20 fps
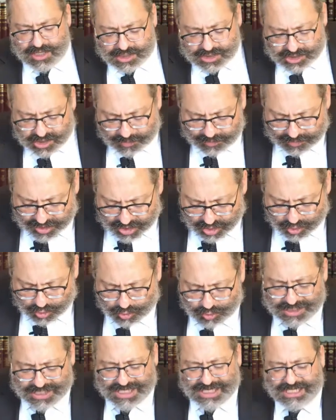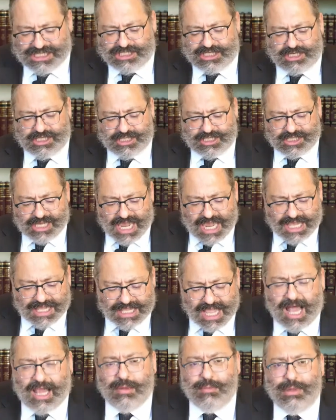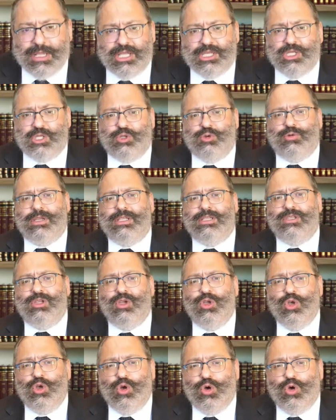Somebody who teaches a Talmud, a student,